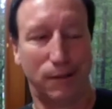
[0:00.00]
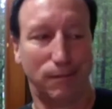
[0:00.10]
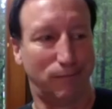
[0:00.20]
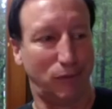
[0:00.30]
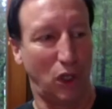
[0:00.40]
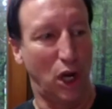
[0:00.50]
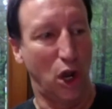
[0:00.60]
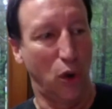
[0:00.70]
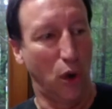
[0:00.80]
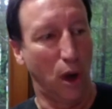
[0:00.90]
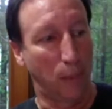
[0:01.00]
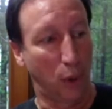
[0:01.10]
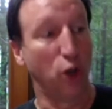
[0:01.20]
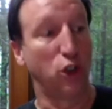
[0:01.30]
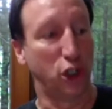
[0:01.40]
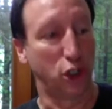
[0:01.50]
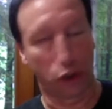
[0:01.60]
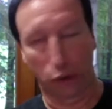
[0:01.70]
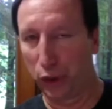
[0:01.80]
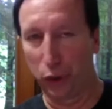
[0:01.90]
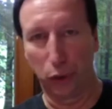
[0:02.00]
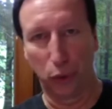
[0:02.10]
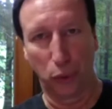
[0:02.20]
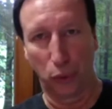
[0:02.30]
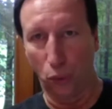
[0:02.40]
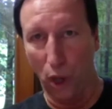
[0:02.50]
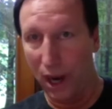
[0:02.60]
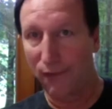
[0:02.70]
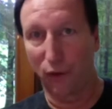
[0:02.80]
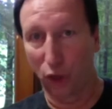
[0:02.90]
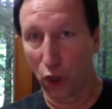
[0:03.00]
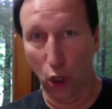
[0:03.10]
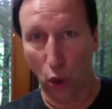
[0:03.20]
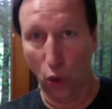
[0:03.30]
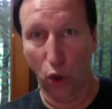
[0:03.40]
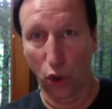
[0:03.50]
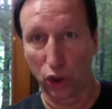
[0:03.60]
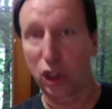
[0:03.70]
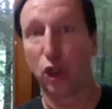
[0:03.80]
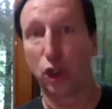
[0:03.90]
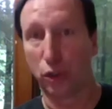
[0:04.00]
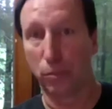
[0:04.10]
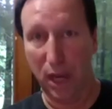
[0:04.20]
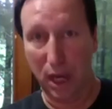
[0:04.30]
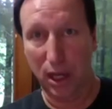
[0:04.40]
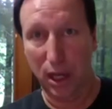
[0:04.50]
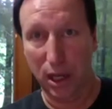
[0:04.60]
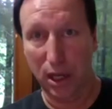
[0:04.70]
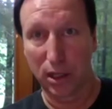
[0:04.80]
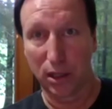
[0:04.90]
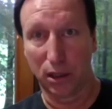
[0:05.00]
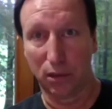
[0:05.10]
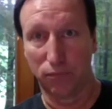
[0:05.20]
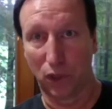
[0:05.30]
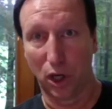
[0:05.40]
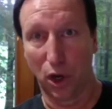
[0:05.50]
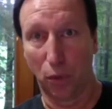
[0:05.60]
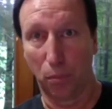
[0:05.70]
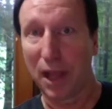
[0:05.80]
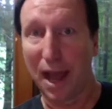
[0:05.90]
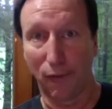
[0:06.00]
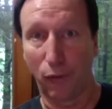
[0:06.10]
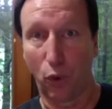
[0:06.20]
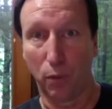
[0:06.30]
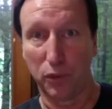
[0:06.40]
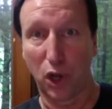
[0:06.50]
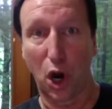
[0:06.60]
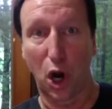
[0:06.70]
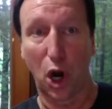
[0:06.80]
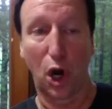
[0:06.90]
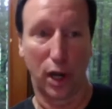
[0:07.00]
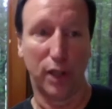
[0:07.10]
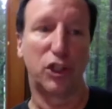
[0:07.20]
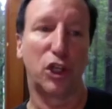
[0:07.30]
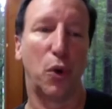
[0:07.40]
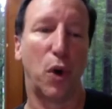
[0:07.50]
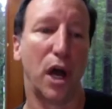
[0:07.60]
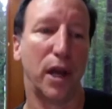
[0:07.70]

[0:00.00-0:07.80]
you know, approaches through whatever the local social media, you know, platforms are and so on.